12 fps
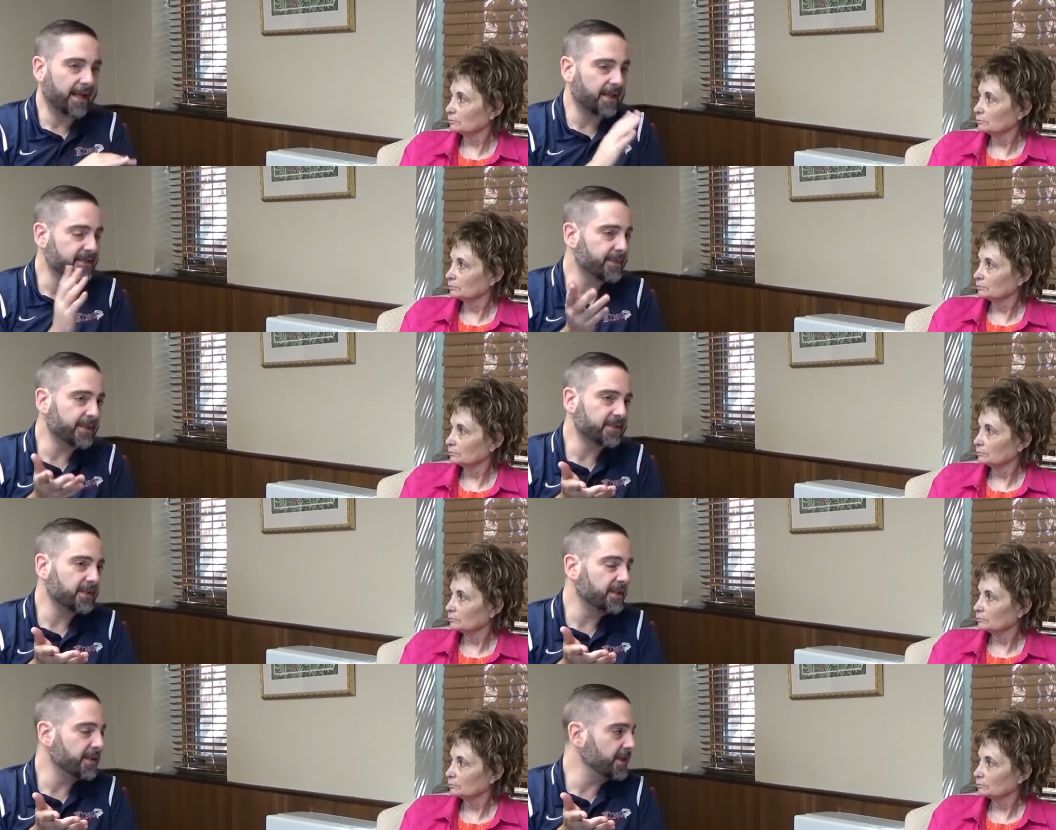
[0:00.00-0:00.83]
Speaker 1: like
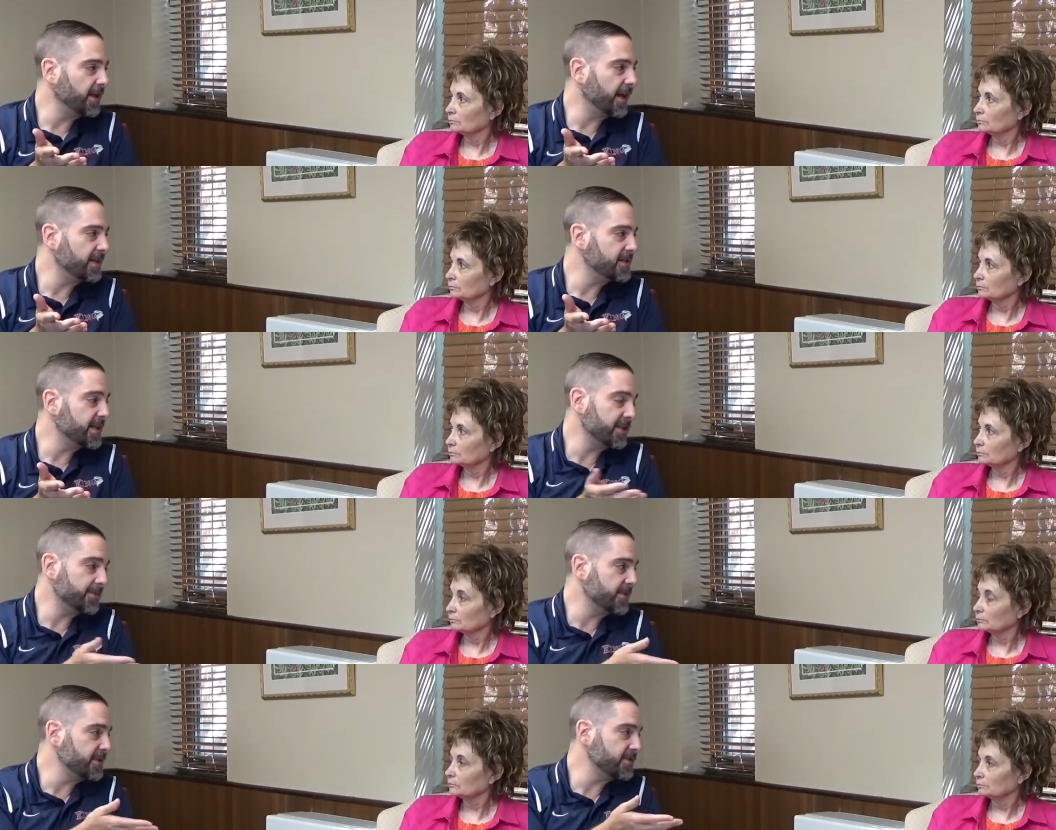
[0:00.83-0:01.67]
especially in the United
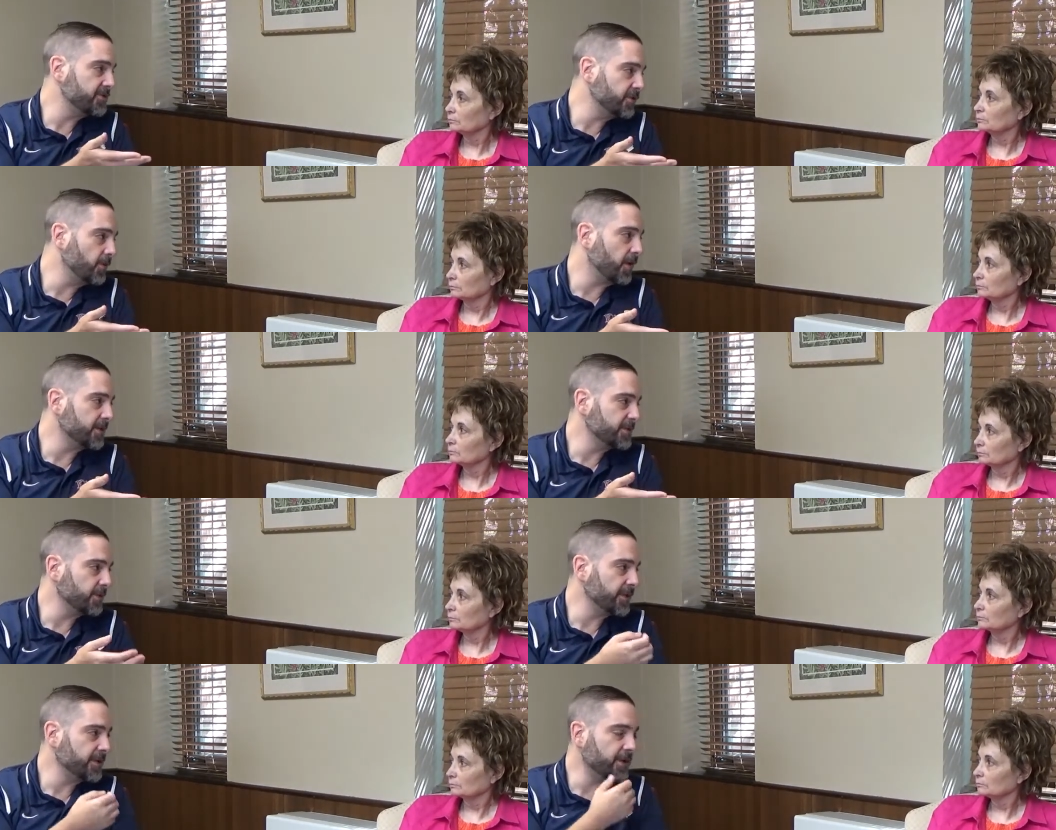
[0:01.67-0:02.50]
States, but this is true
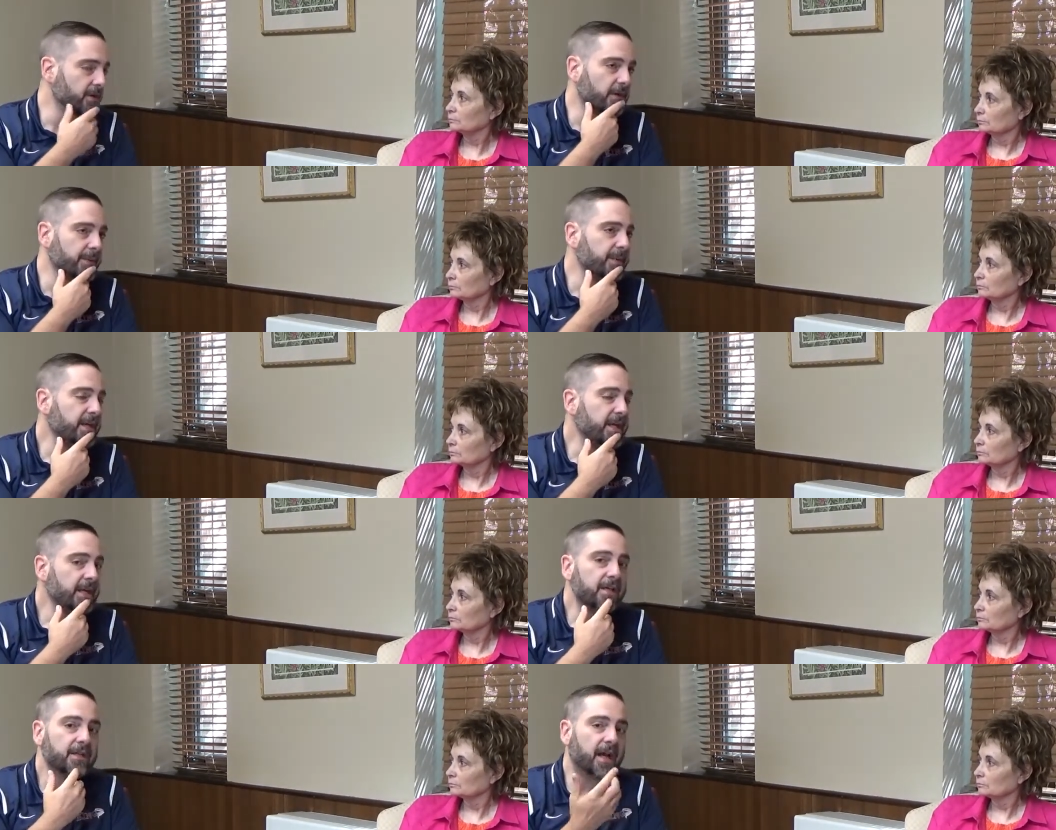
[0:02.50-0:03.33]
also in Europe,
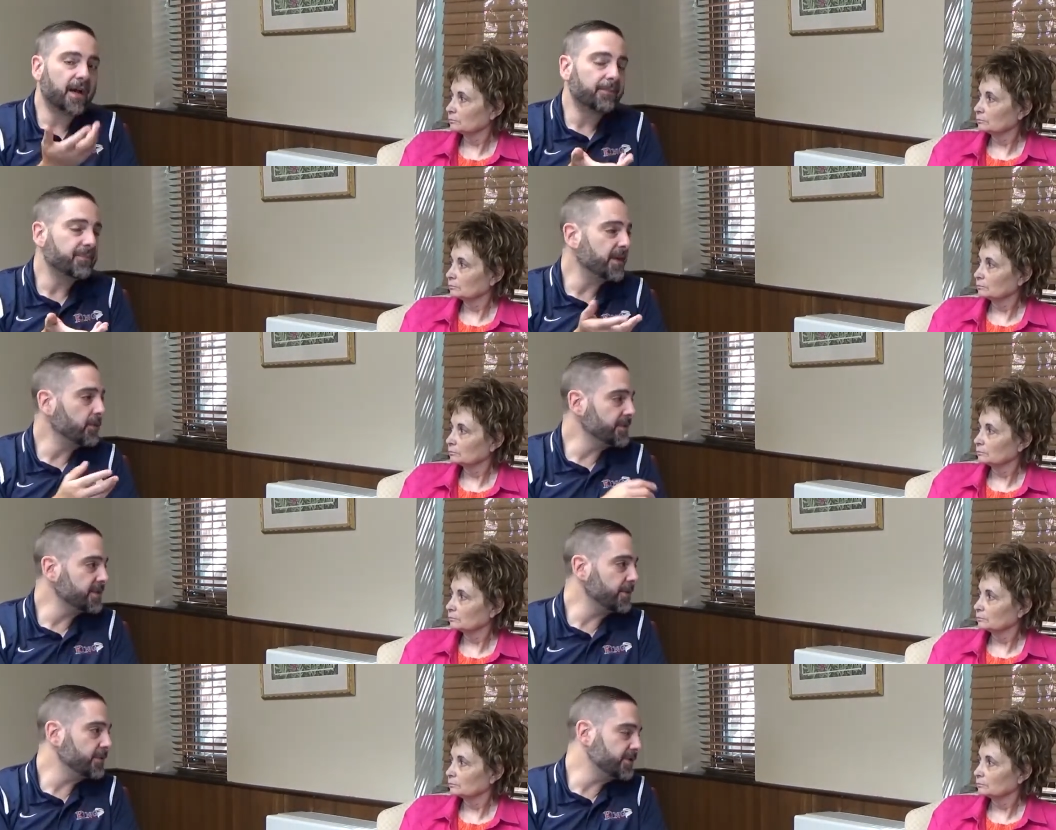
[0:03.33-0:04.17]
um, it
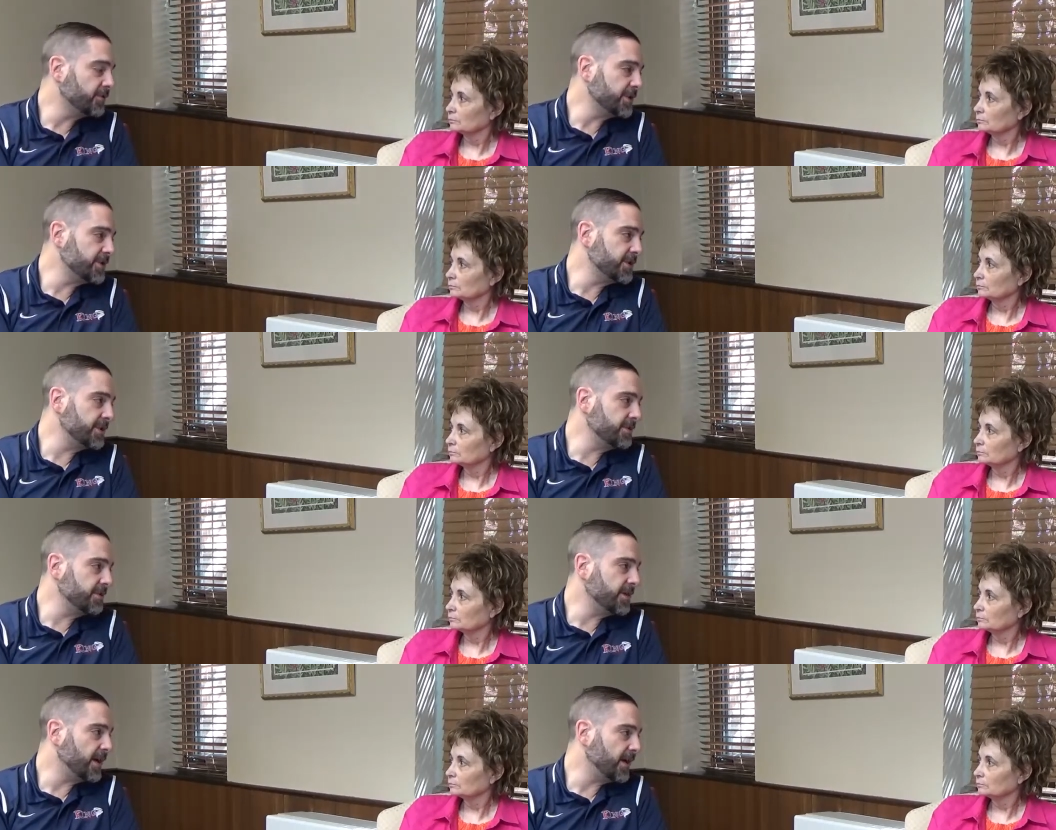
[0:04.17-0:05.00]
was it was
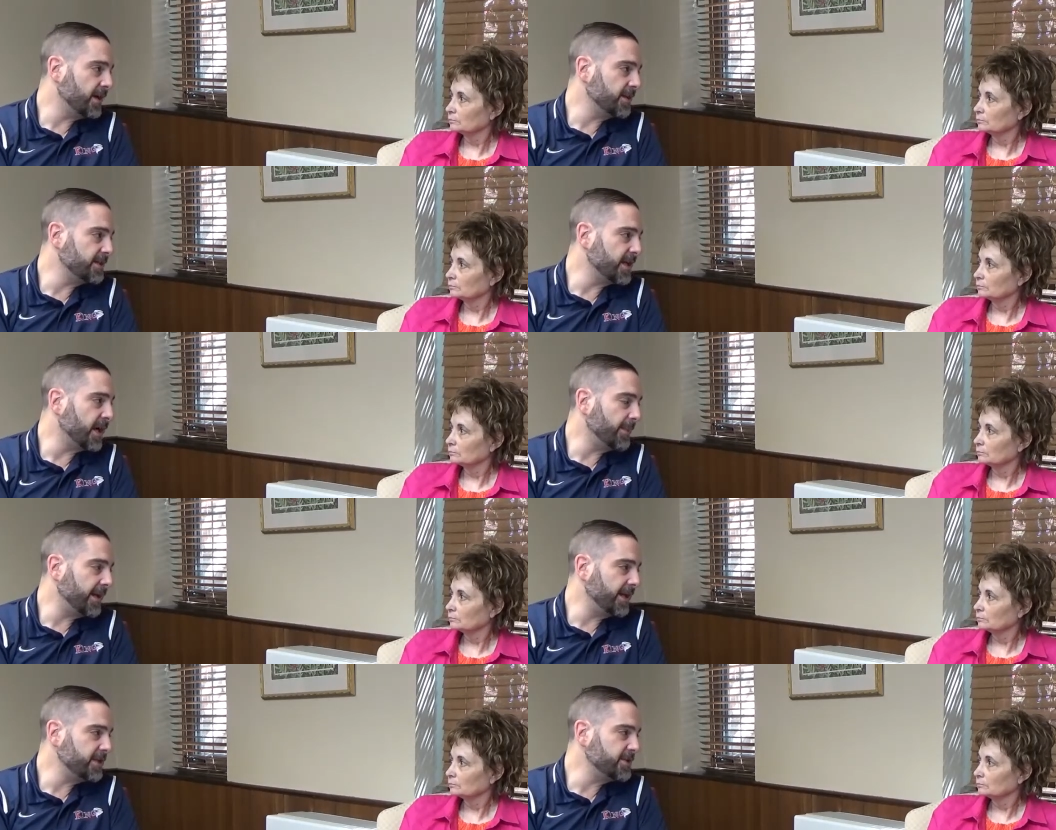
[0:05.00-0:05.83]
Christian uh,
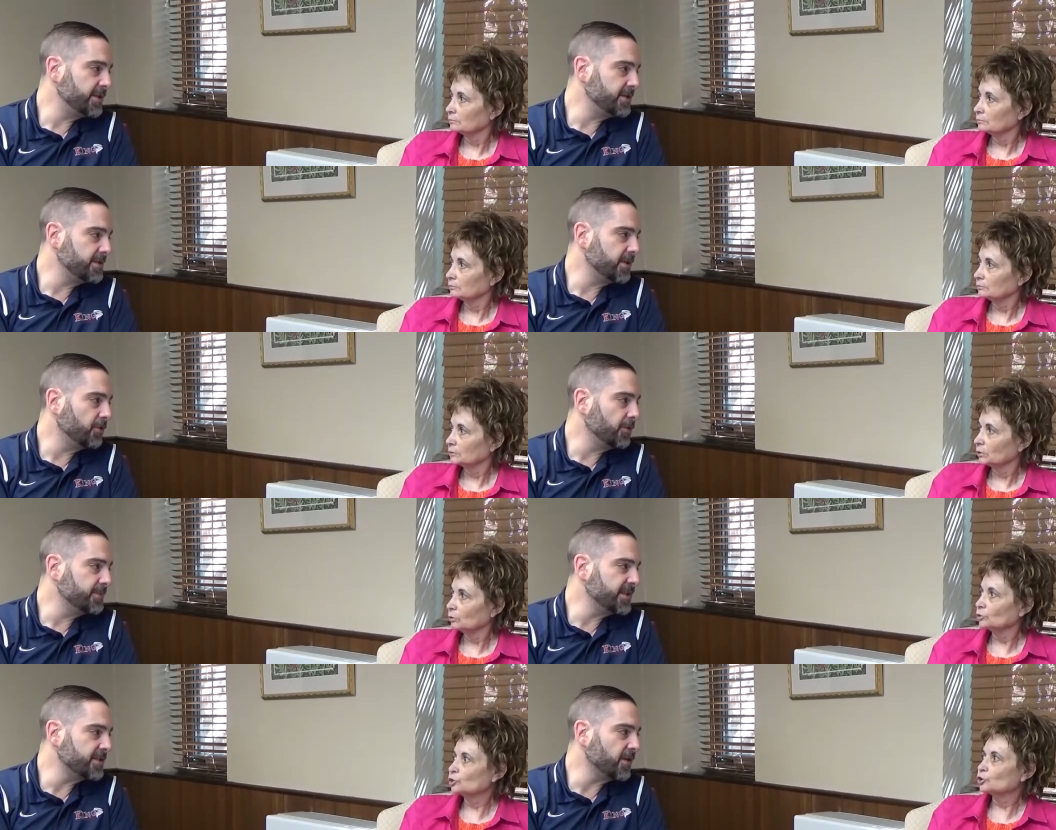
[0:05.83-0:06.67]
denominations and
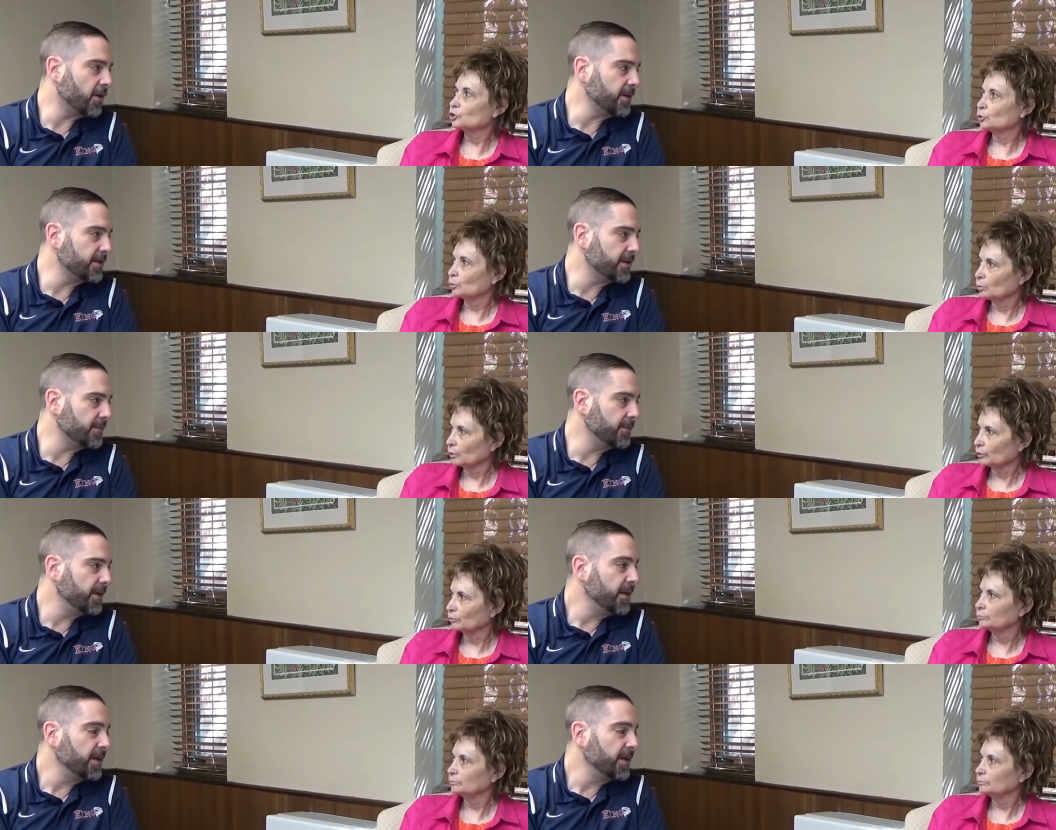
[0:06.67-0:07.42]
groups that started sure. them.